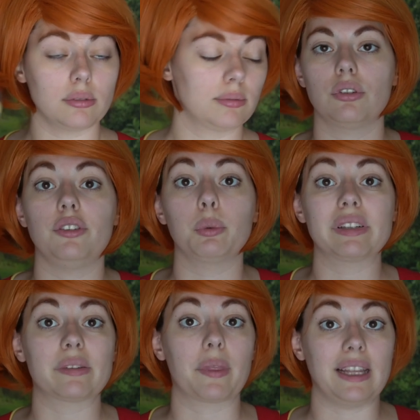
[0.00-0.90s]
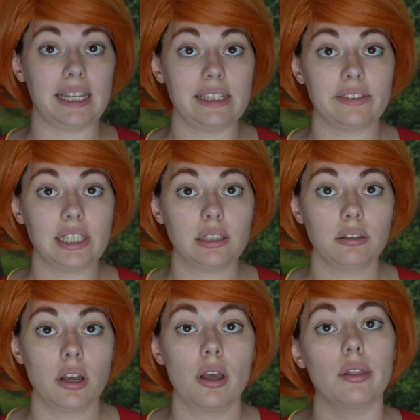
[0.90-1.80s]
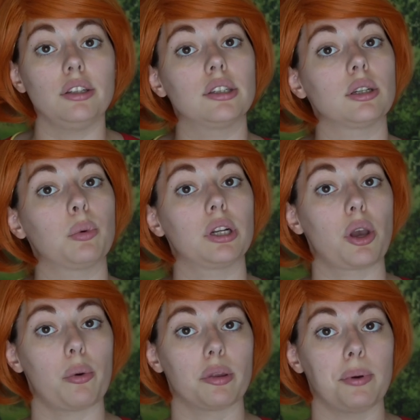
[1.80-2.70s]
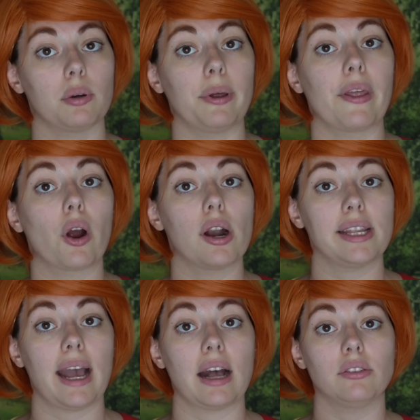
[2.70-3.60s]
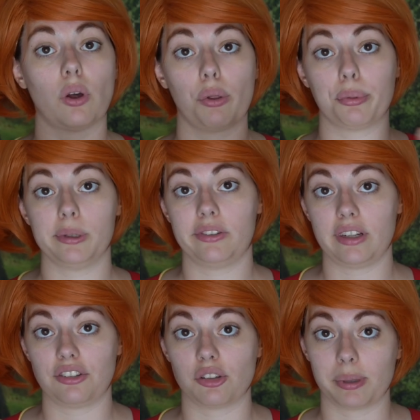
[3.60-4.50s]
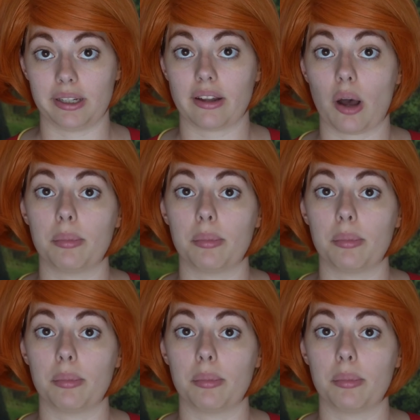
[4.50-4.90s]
If you want something easy, then you're going to want to go with a Pokemon that already has all 3 stages planned out.